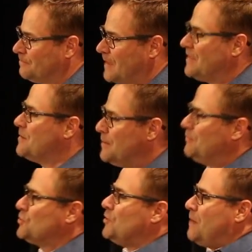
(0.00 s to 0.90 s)
And the
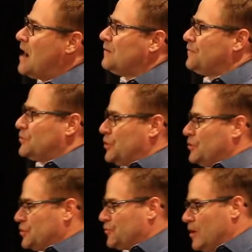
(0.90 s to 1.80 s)
biblical model for
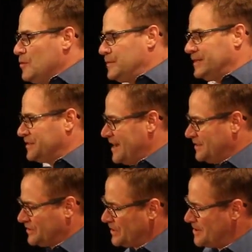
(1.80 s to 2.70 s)
church growth is
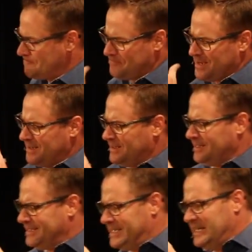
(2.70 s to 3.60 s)
not some
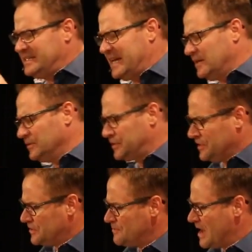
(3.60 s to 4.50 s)
detailed
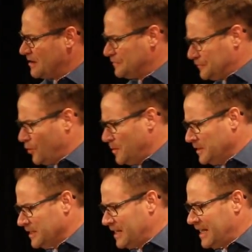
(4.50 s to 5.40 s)
systematic
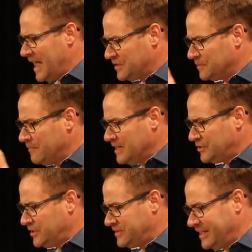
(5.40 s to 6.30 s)
formula as
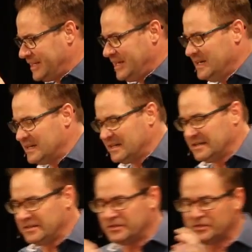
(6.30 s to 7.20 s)
much as it
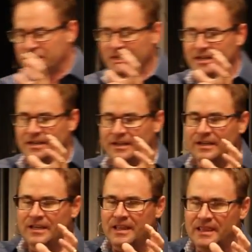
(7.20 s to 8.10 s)
is
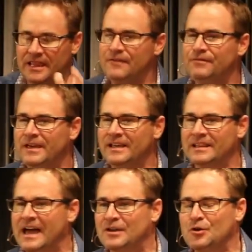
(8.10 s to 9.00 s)
living
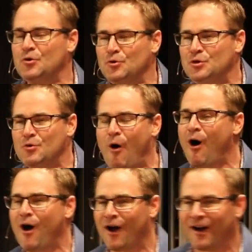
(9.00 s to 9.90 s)
like who you
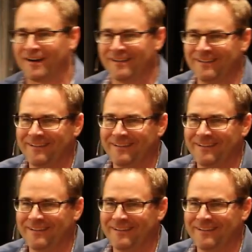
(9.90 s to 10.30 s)
are.